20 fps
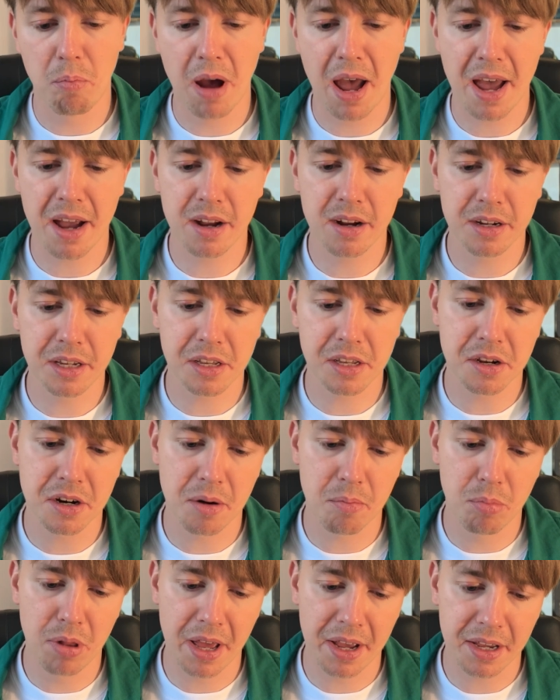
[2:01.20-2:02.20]
back
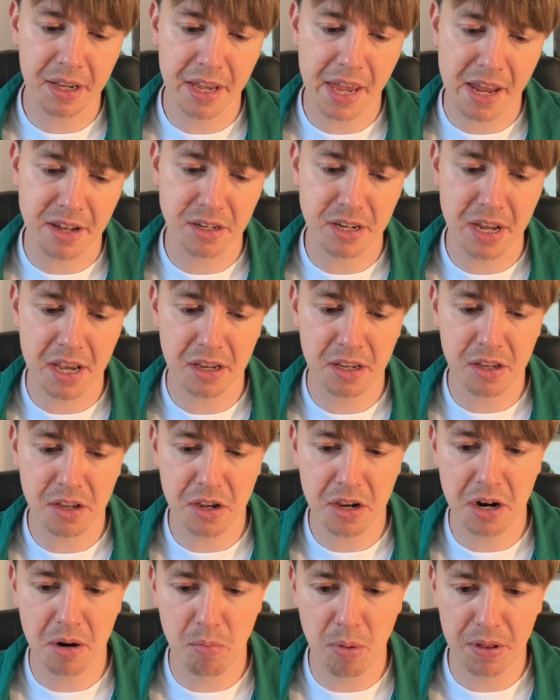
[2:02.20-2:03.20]
here, black can take
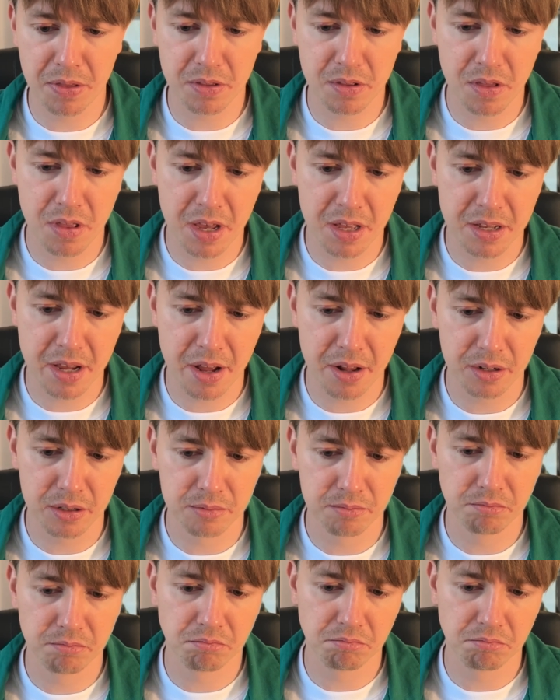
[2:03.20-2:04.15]
here, but then I'll